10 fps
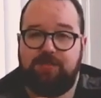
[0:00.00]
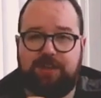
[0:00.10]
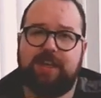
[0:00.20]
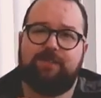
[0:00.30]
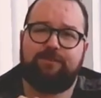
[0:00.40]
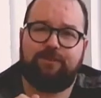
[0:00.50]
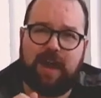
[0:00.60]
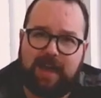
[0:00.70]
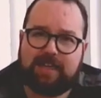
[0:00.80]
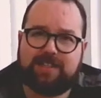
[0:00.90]
They need
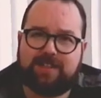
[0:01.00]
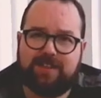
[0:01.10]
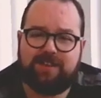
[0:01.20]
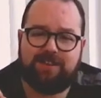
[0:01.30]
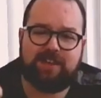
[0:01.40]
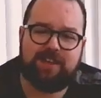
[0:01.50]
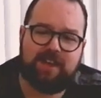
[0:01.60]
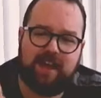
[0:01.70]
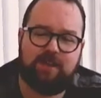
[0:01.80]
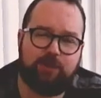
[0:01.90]
facts. They
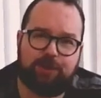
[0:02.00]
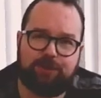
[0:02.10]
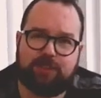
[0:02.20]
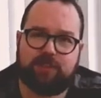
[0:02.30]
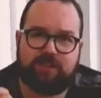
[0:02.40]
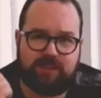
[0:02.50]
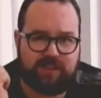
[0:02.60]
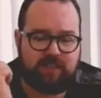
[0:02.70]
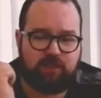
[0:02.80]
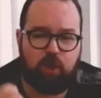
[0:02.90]
need evidence, they
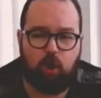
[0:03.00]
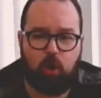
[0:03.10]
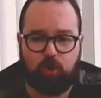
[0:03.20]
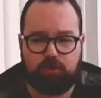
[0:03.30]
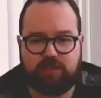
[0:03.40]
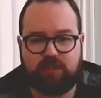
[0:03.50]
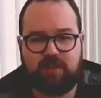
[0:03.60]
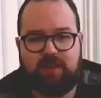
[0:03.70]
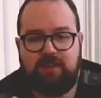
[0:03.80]
need cause.